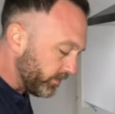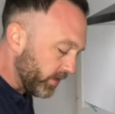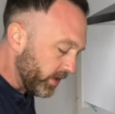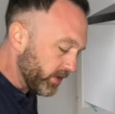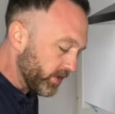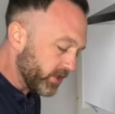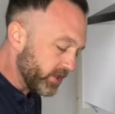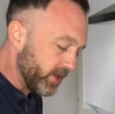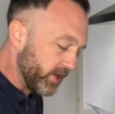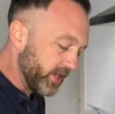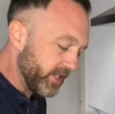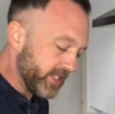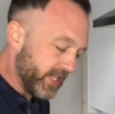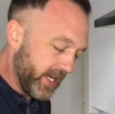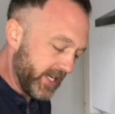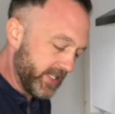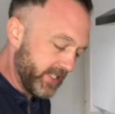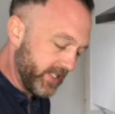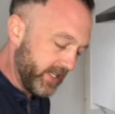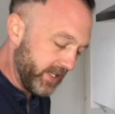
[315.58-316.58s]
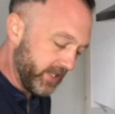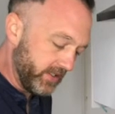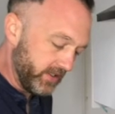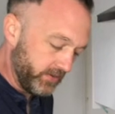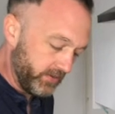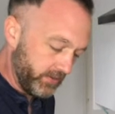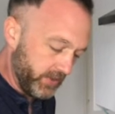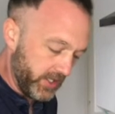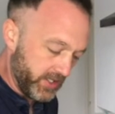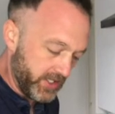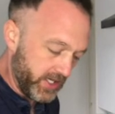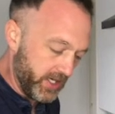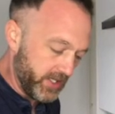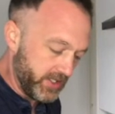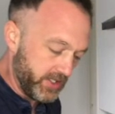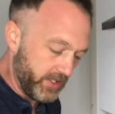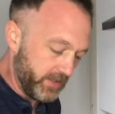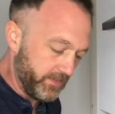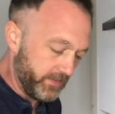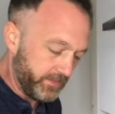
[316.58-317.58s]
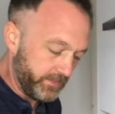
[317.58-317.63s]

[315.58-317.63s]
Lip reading: just so I can taste it. I want a bit of taste it.